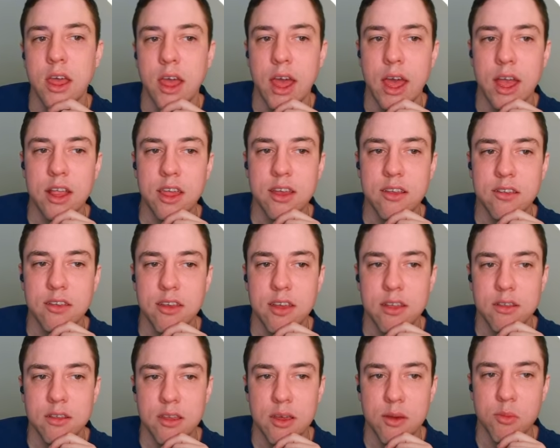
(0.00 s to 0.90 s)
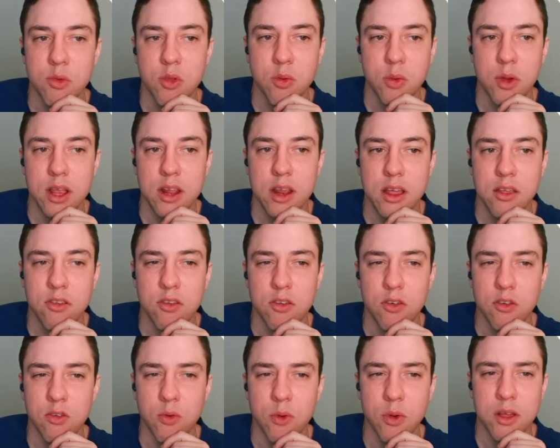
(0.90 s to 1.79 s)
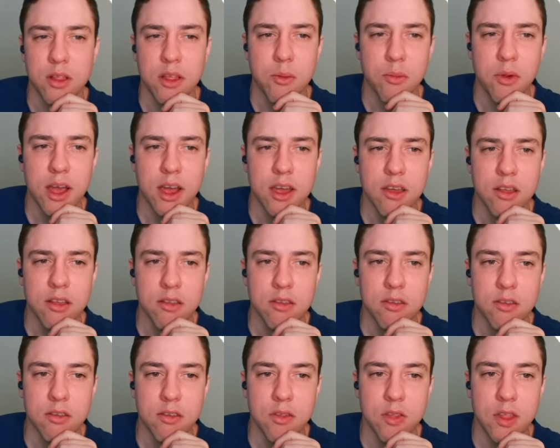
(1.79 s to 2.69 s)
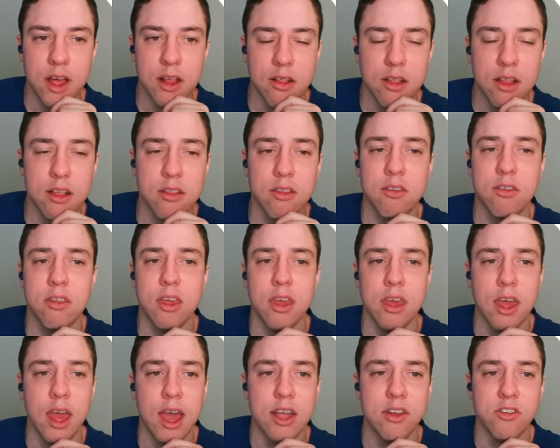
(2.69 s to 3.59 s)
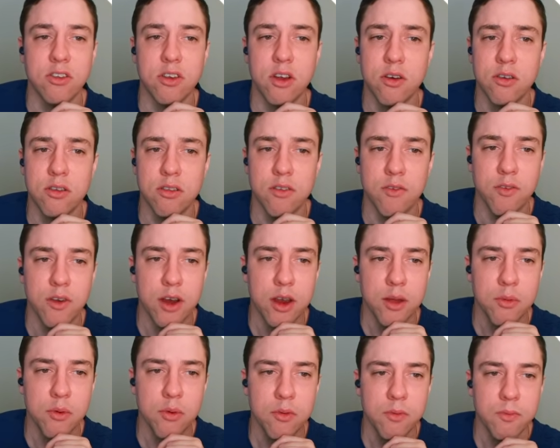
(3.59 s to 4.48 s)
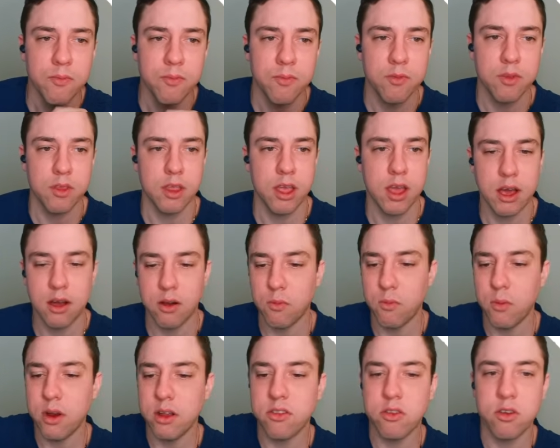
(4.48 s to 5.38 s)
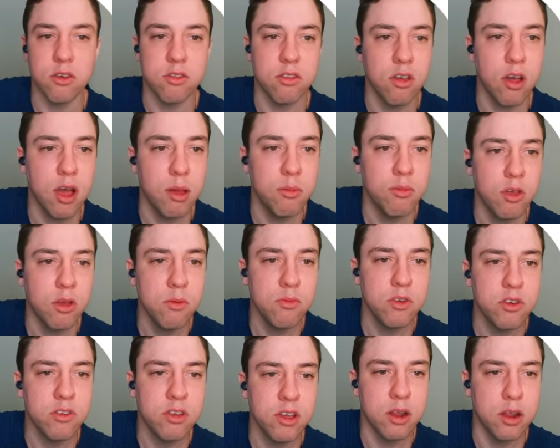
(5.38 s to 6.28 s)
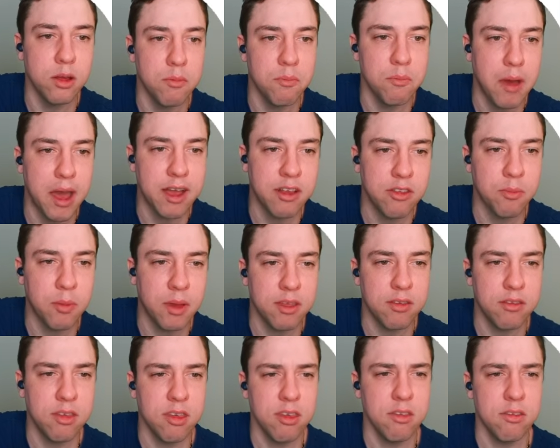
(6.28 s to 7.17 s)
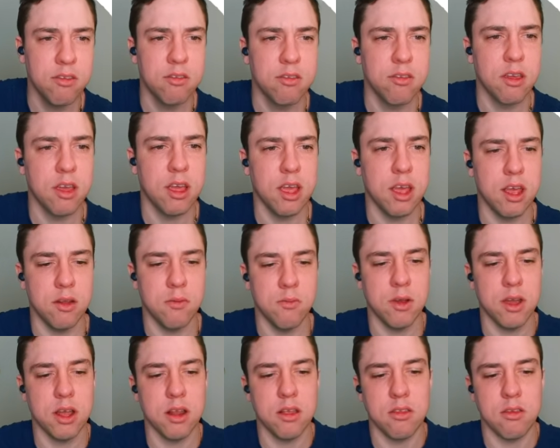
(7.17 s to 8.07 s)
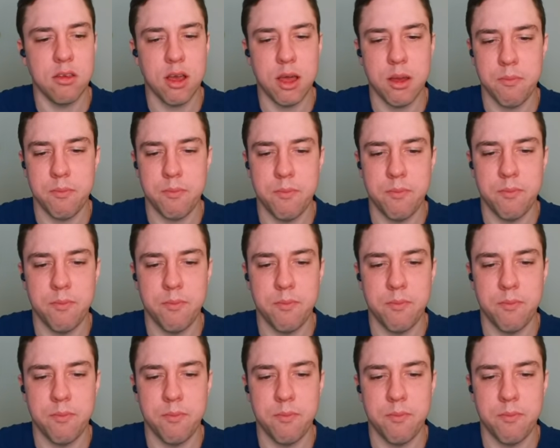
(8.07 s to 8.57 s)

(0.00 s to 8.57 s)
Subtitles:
and you can see it's in between these two squiggly brackets. That lets the agent know it's a variable. Now where it's got time zone, we're just gonna backspace this and we're gonna type